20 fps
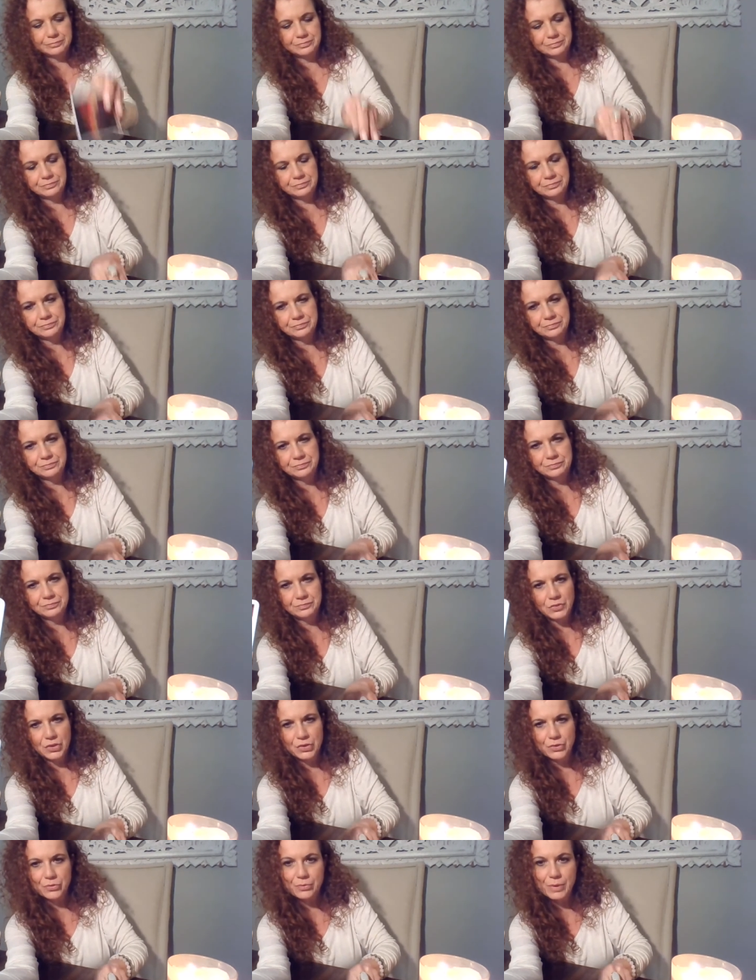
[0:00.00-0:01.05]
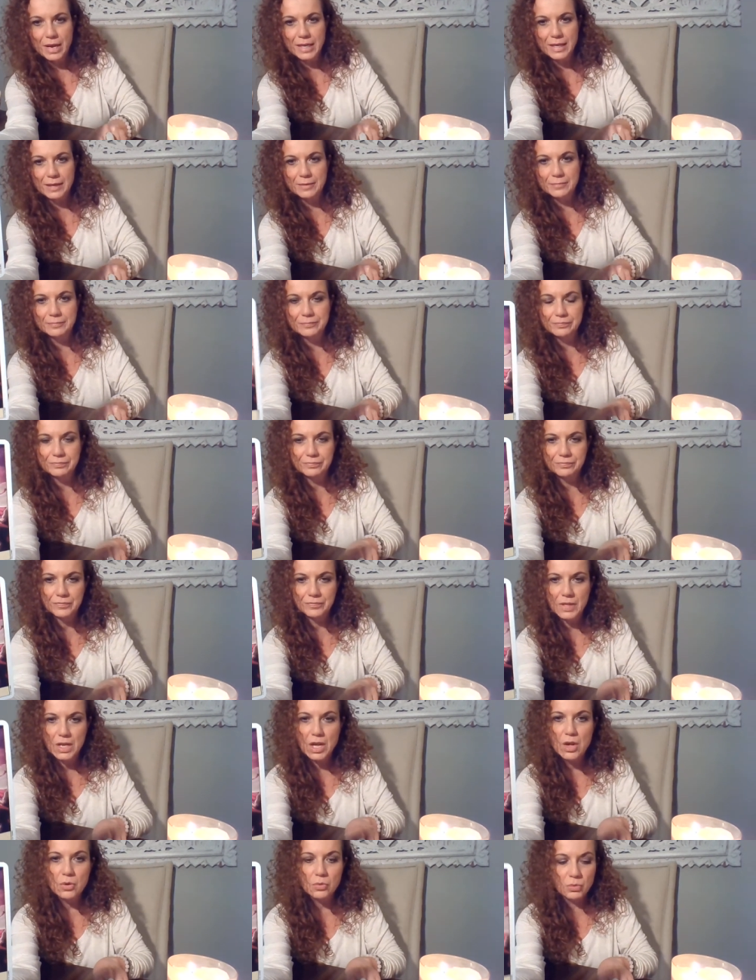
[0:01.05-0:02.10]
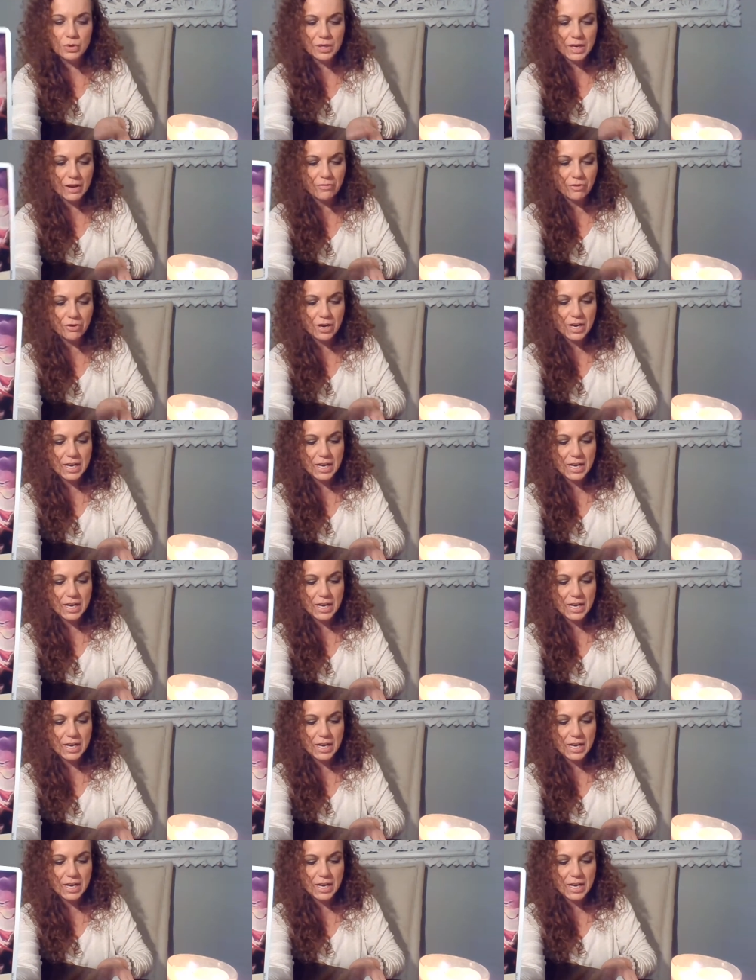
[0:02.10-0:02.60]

you're ready. Whatever